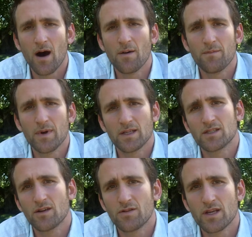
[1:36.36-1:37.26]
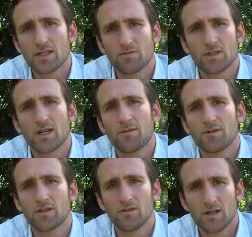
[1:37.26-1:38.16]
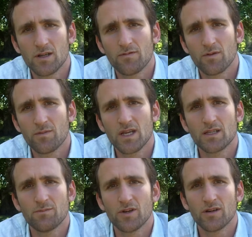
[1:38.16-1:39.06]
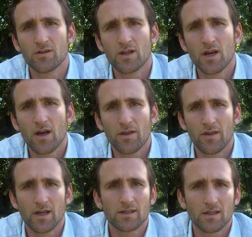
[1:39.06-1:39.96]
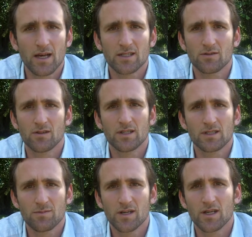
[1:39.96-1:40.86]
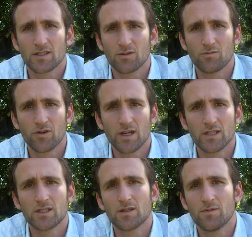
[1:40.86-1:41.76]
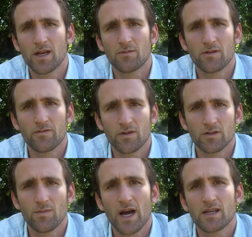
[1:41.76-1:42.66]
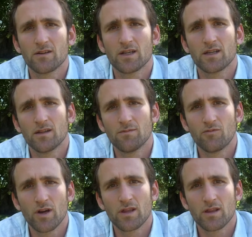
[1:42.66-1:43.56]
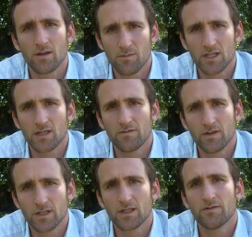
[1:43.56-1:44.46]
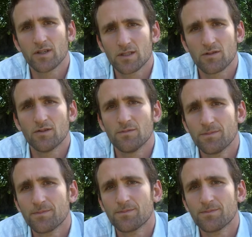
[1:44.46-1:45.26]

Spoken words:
And so this was an opportunity for me to build the intellectual and experiential bridge to be able to fuse my curriculum with the mission and vision of our school.